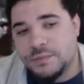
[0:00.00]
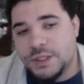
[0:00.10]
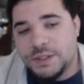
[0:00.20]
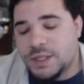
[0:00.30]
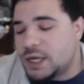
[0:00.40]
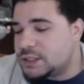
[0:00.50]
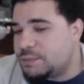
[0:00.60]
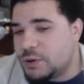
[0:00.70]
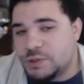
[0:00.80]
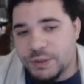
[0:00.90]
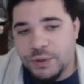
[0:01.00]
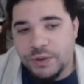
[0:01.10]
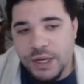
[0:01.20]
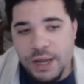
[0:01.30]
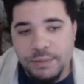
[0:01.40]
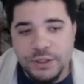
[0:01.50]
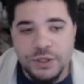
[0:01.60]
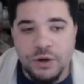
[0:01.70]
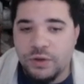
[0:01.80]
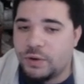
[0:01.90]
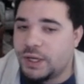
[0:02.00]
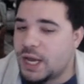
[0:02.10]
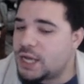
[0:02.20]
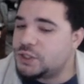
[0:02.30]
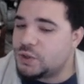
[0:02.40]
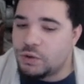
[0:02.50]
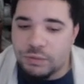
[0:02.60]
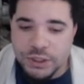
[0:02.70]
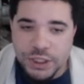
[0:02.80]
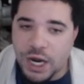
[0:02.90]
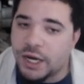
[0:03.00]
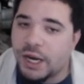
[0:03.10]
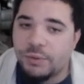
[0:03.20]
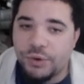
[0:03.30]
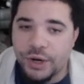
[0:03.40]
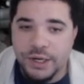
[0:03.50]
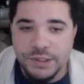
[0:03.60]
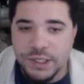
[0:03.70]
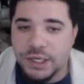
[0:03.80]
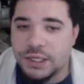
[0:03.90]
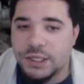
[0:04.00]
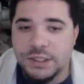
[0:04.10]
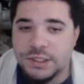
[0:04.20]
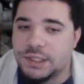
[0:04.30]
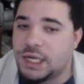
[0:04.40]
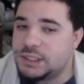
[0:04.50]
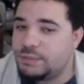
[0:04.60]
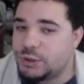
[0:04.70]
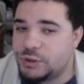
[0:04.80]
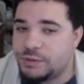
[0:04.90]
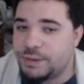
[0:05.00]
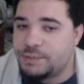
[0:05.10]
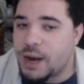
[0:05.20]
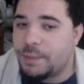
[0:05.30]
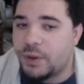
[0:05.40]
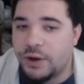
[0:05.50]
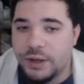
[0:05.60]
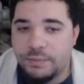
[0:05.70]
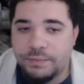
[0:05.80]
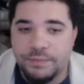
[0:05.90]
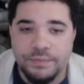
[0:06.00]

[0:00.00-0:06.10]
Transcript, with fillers: He's not supposed to be doing damage. Although he has so much goddamn crit in this kit, it's not supposed to be popped on him.